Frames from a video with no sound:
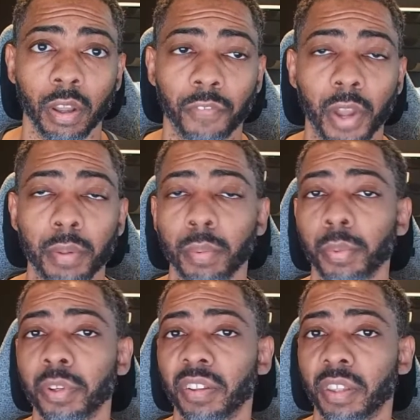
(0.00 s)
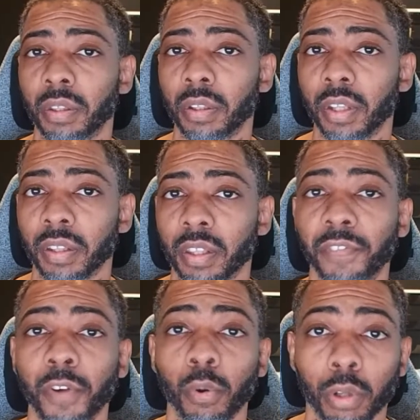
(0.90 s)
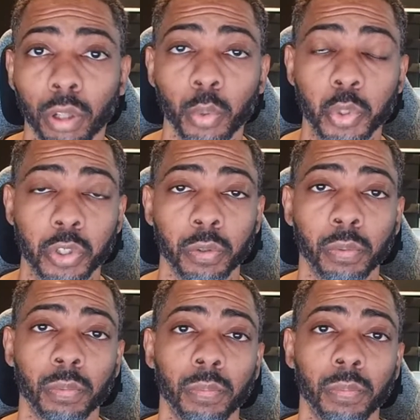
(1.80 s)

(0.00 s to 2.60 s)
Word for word: family member that, that they felt close to.